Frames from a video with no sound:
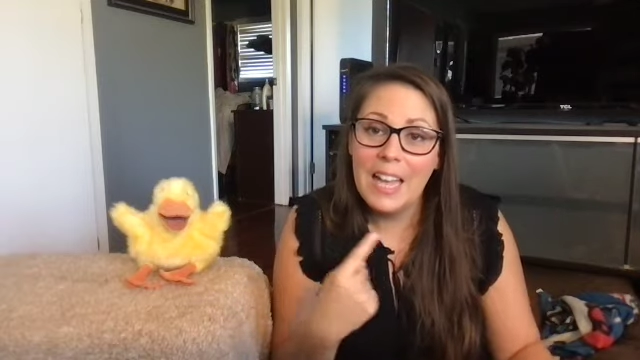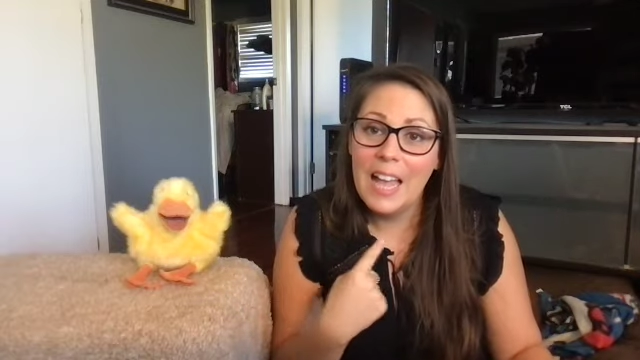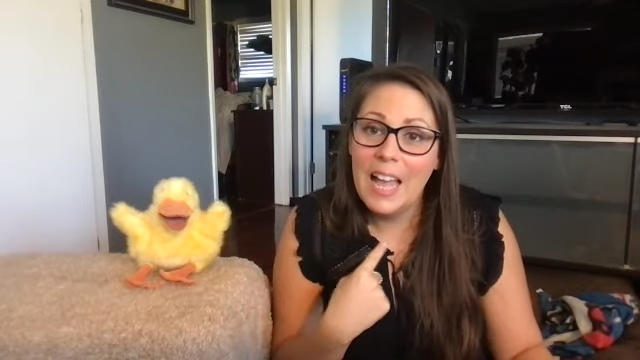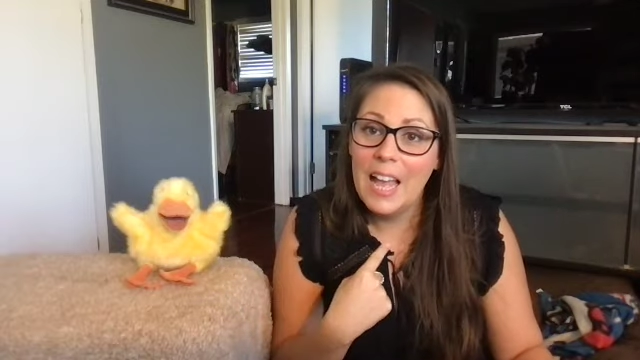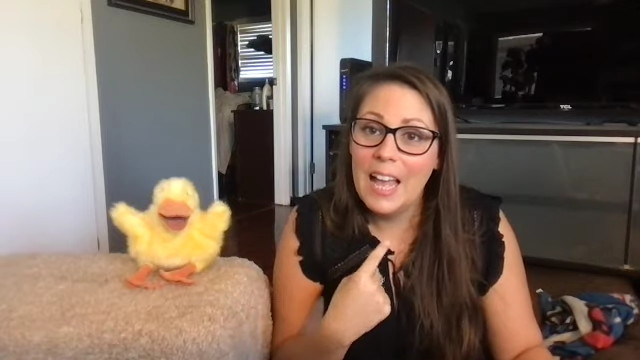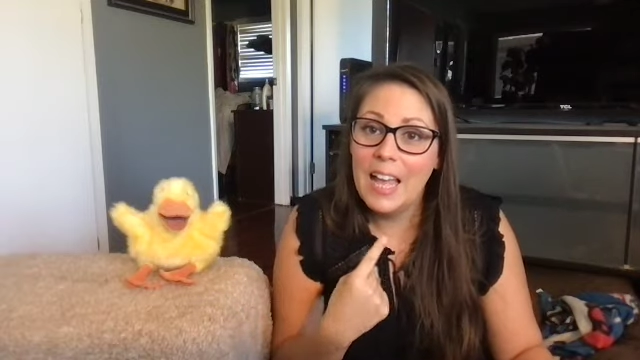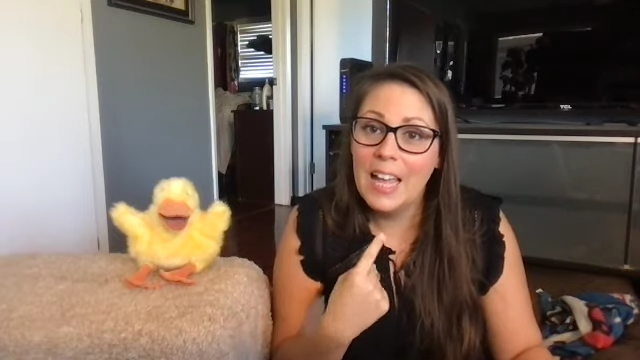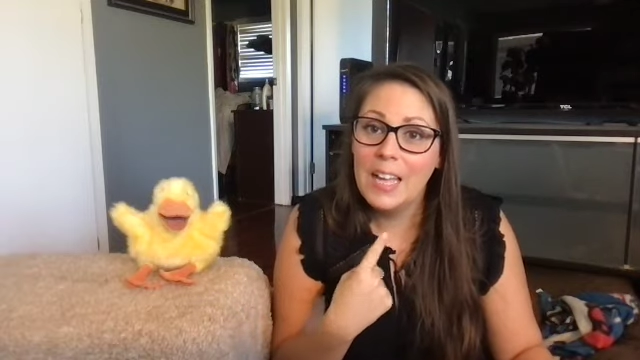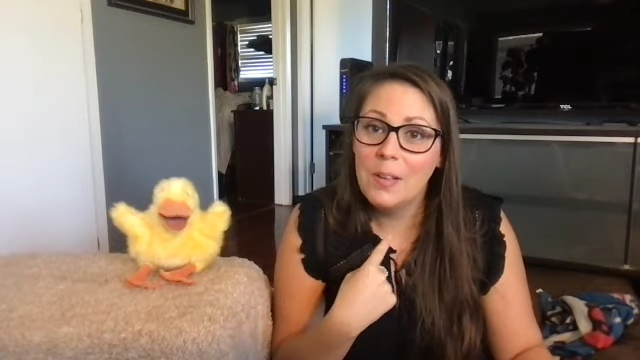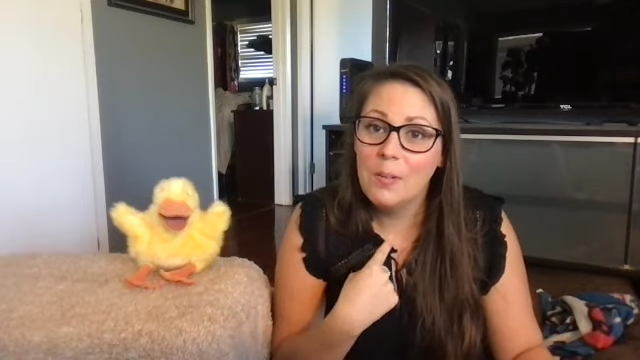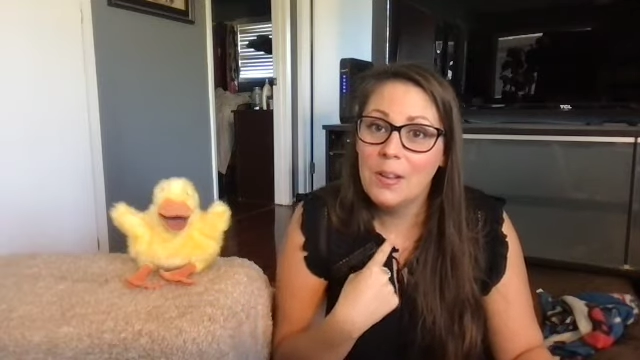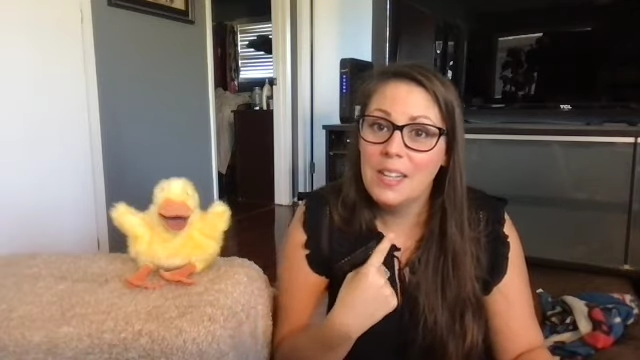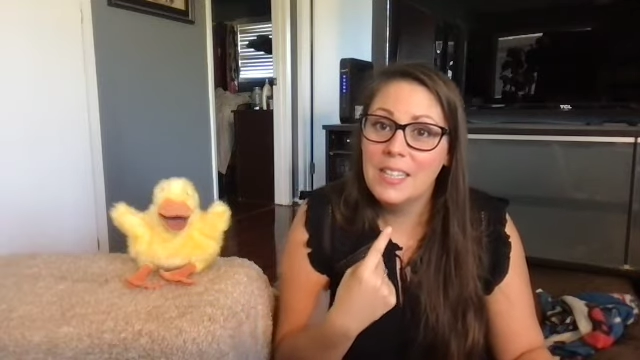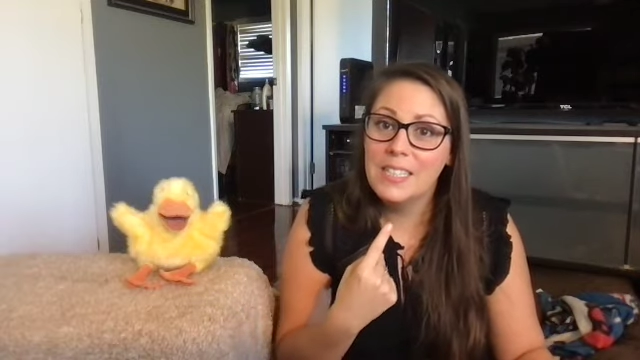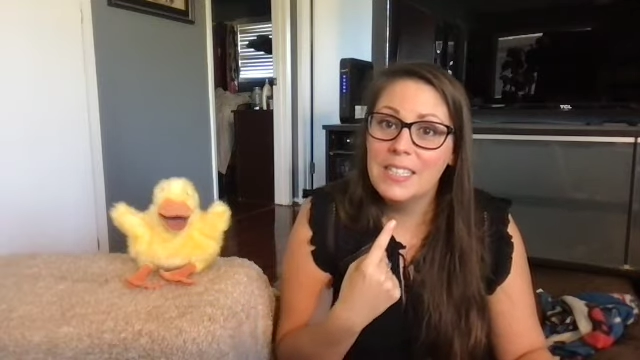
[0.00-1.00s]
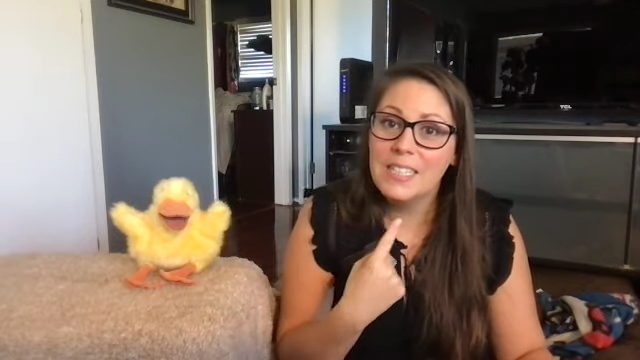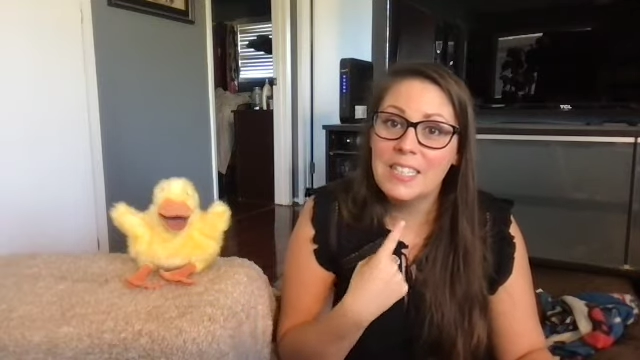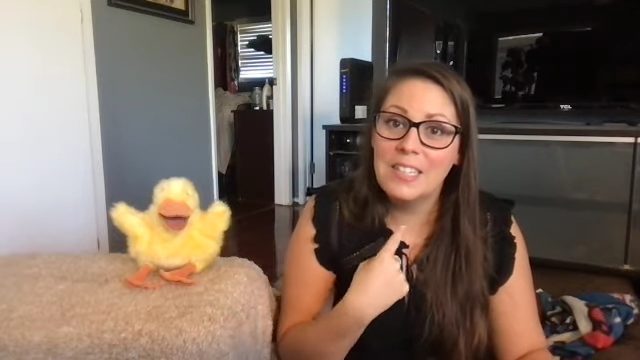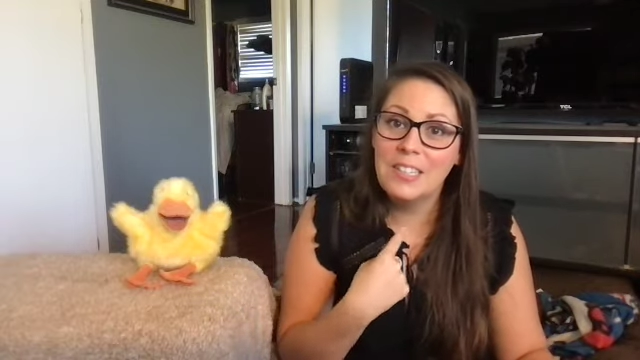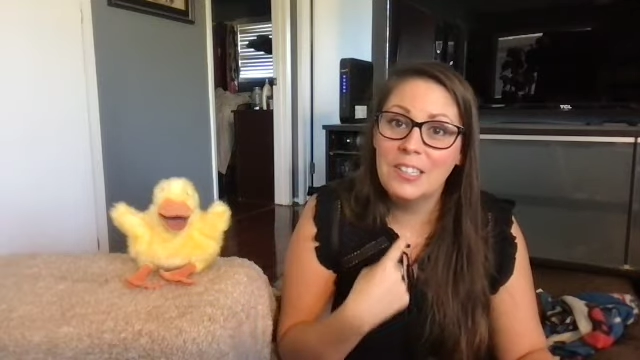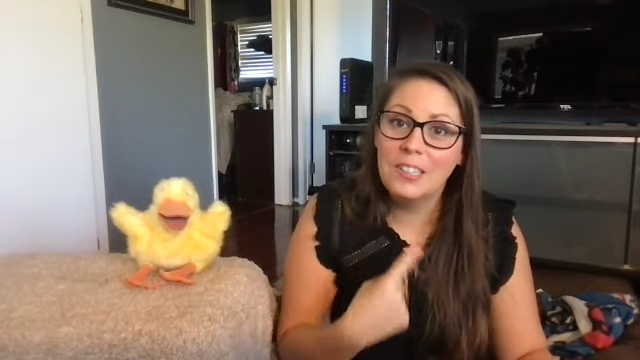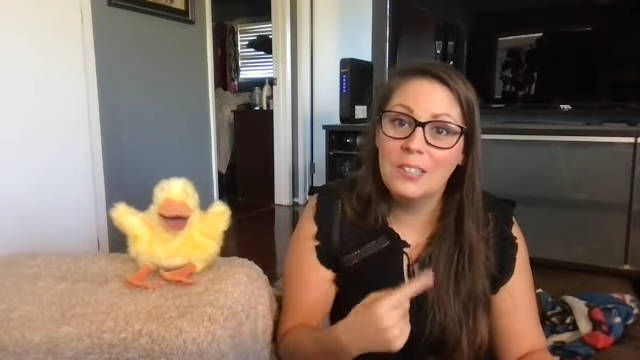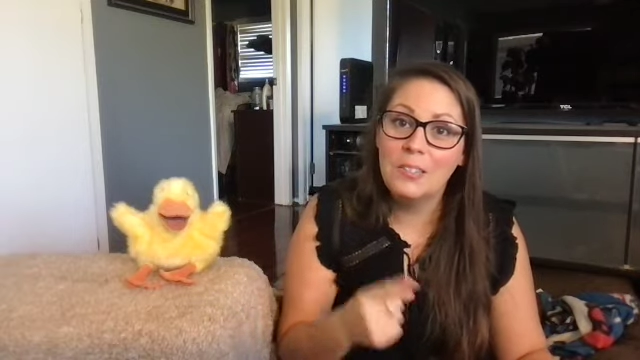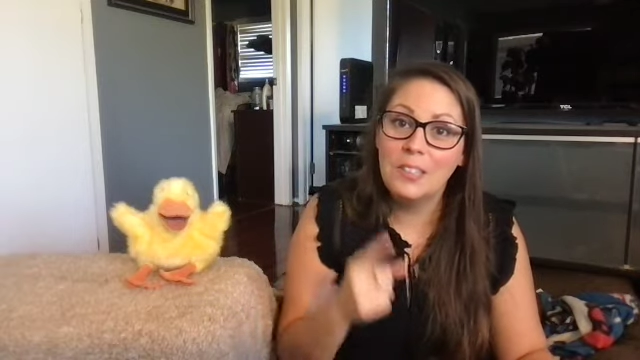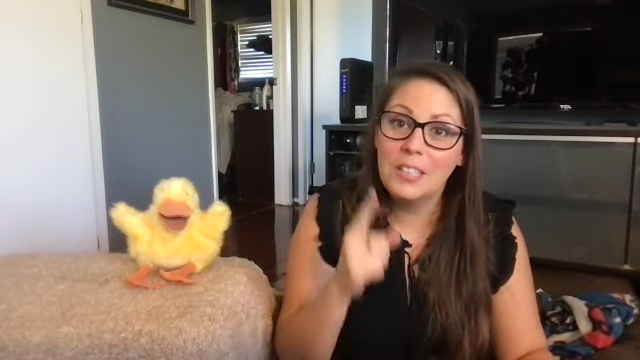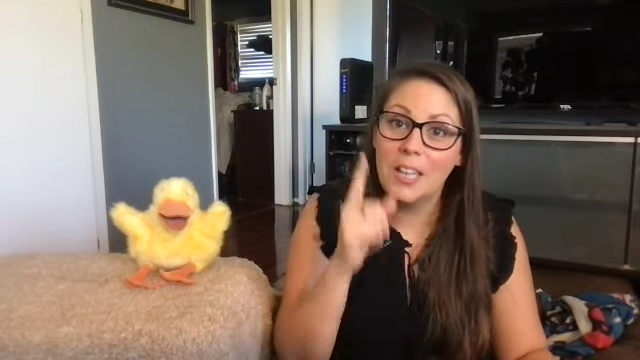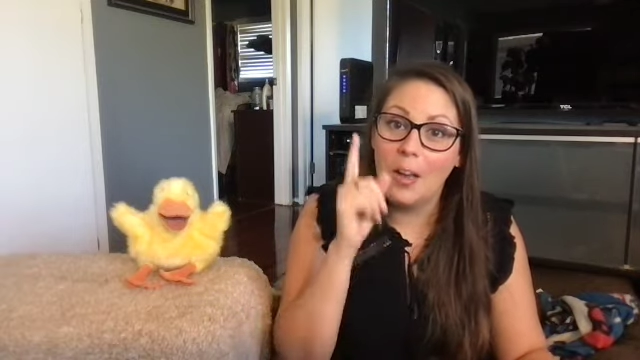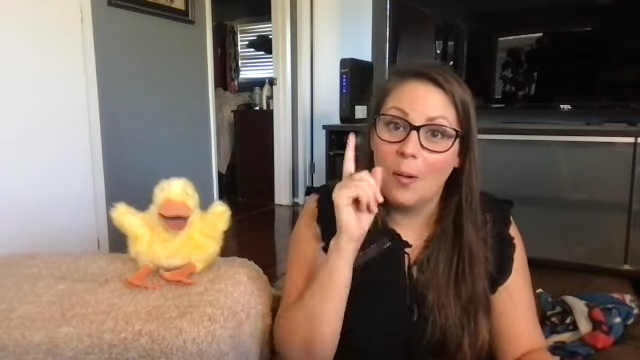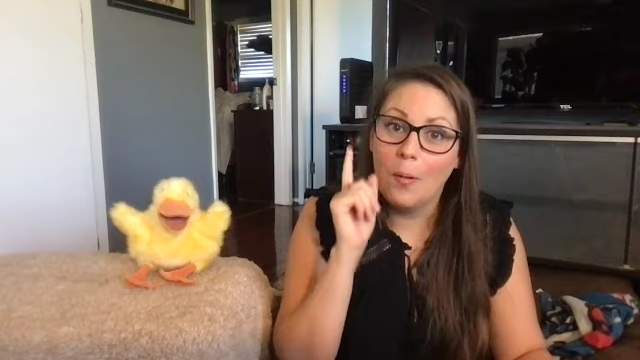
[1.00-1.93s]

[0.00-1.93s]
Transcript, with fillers: I once knew. Go.